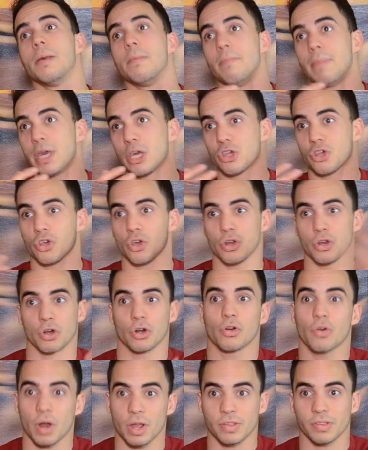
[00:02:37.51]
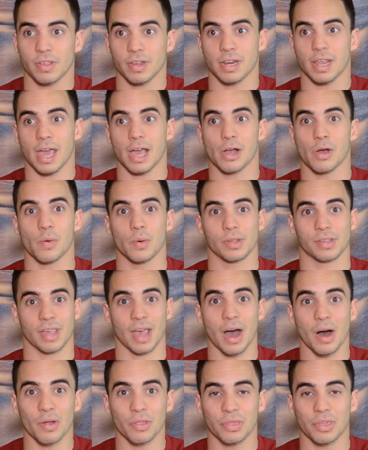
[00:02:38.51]
make sure your crested gecko is
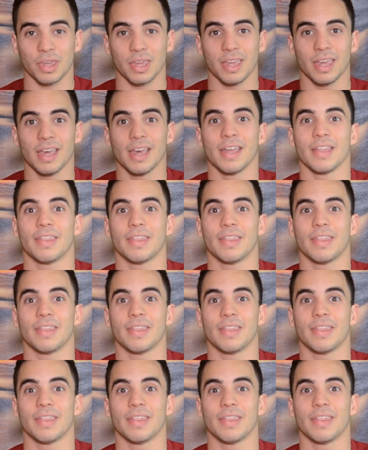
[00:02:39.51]
healthy,